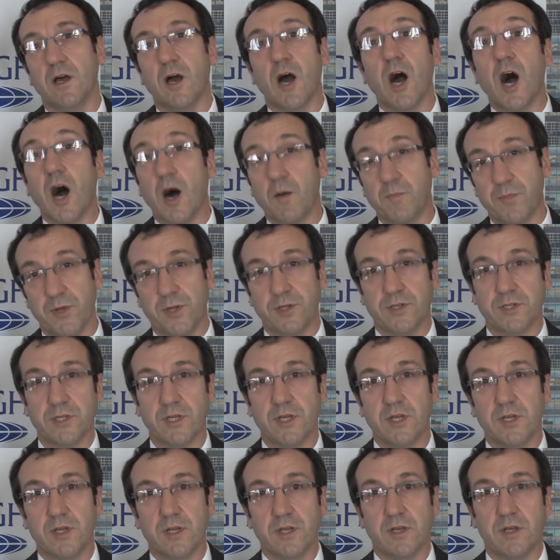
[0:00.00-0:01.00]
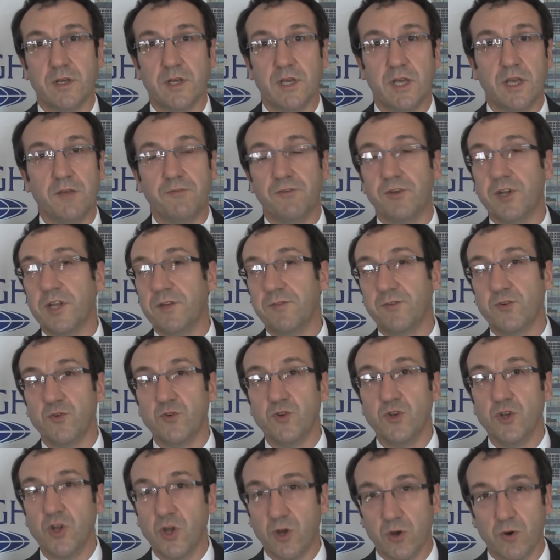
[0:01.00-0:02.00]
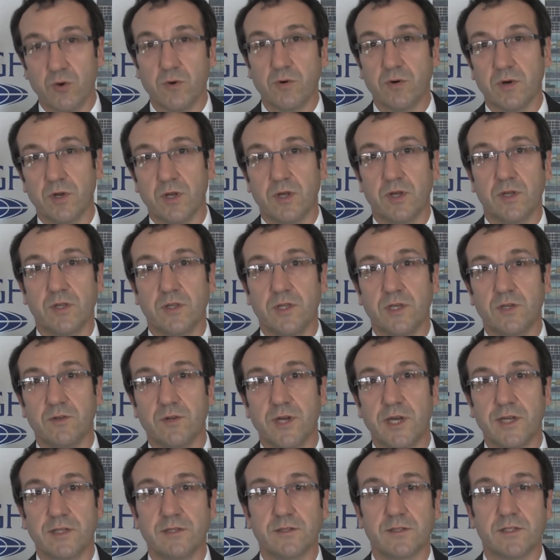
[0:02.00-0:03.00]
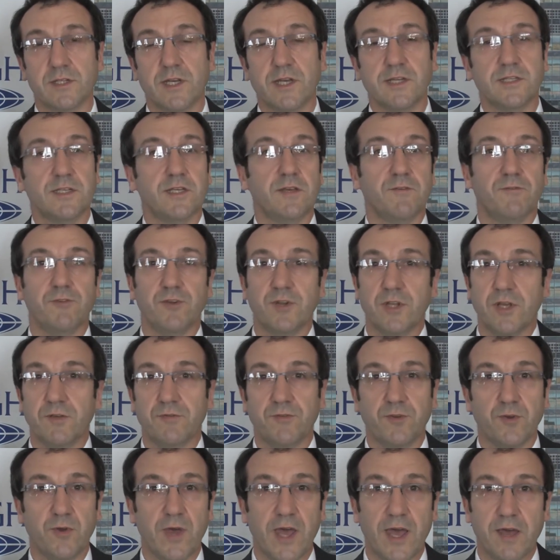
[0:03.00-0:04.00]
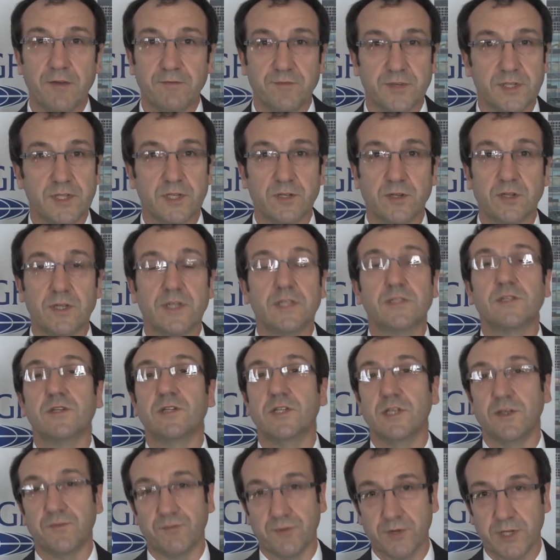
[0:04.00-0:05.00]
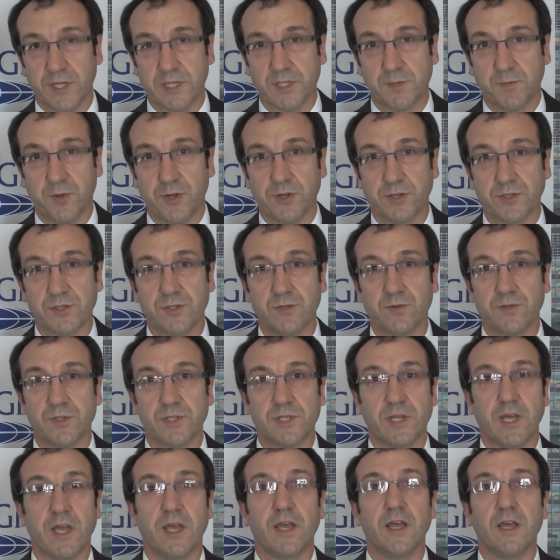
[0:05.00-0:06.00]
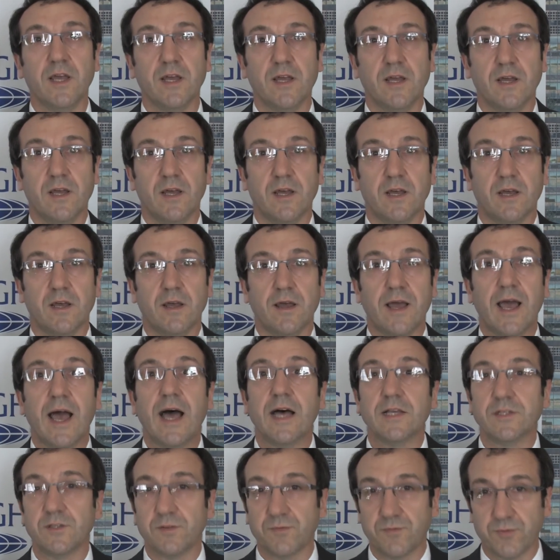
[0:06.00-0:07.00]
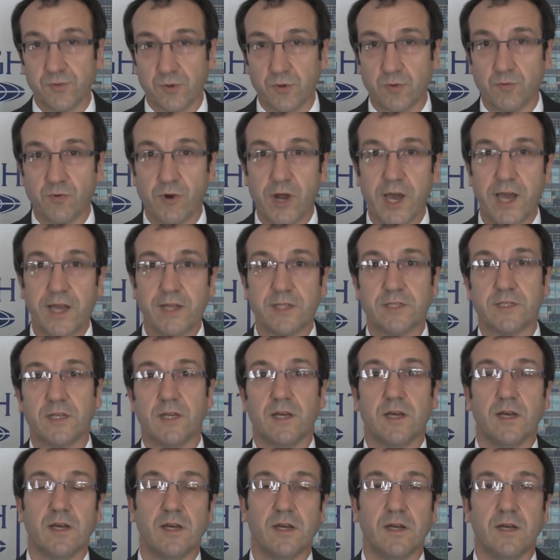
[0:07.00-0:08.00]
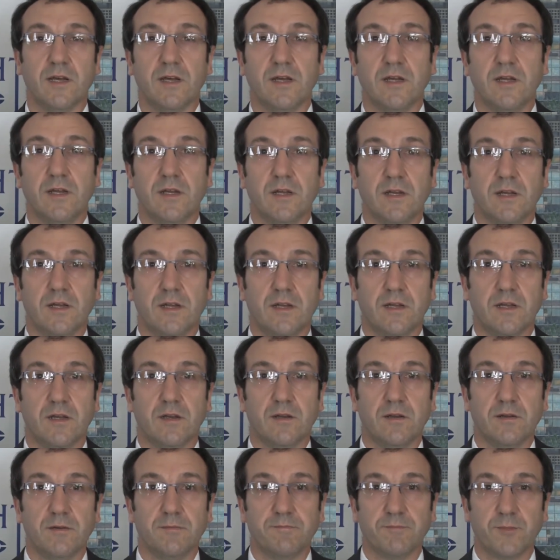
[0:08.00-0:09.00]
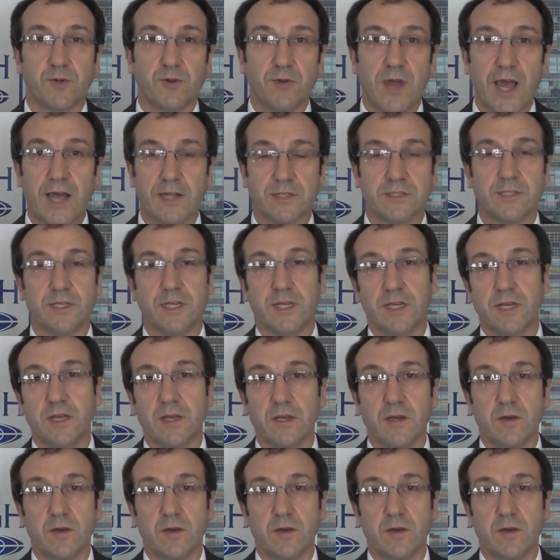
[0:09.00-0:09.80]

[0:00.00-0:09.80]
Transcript: open. Even if you know the United States, even if you have visited, it's a different experience to stay as a Fulbright grantee.